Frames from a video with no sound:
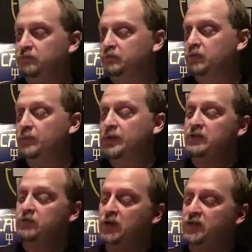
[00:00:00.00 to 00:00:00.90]
well, the
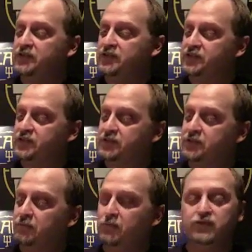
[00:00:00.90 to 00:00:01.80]
main one
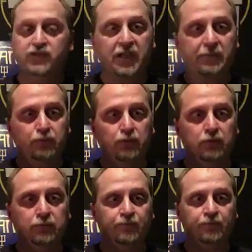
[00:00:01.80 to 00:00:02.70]
is Moon-Shaped
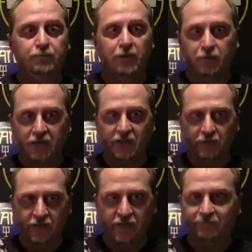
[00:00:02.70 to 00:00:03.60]
Pool by
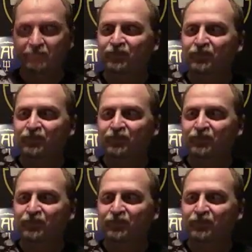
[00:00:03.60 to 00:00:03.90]
Radiohead.